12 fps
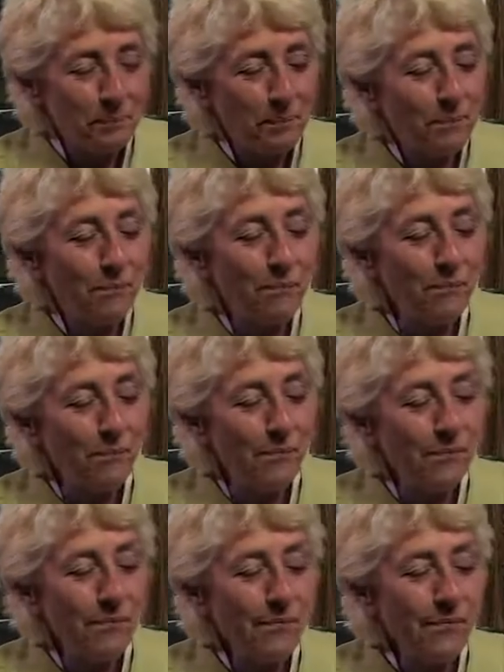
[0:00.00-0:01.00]

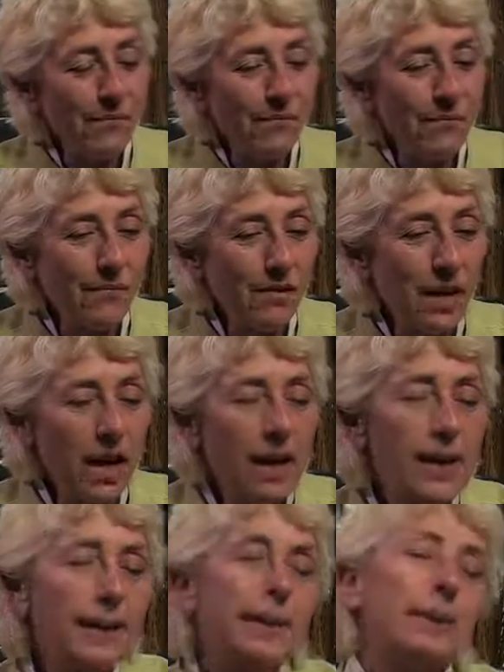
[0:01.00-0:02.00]
dimensional gates,
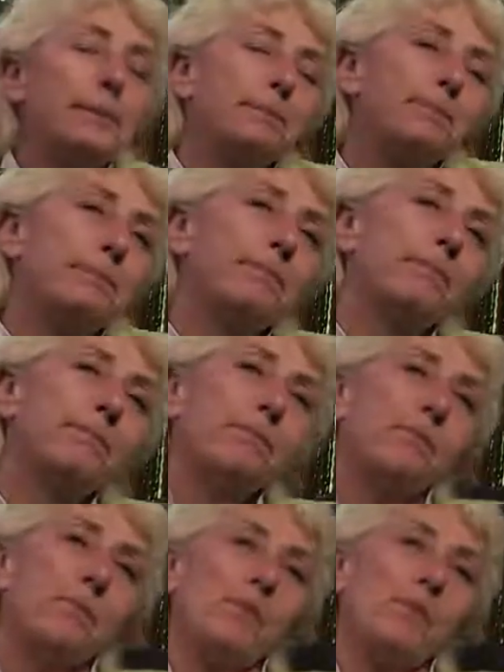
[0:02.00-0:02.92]
the